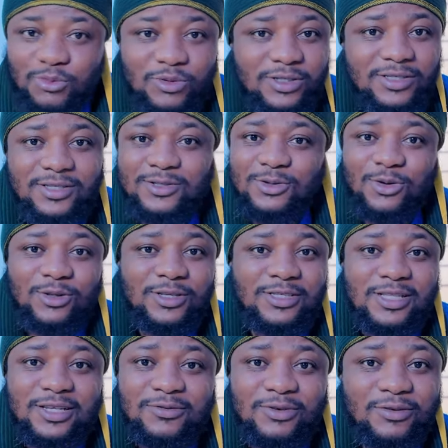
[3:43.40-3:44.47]
which is
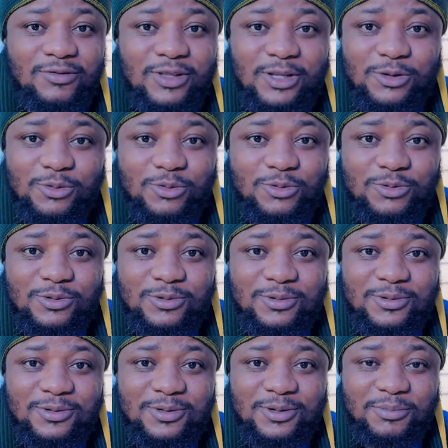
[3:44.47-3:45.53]
honestly really, really good.
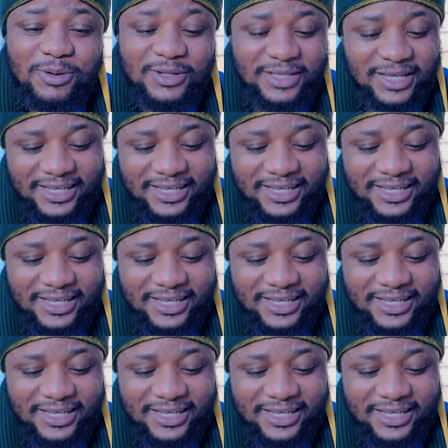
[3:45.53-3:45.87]
But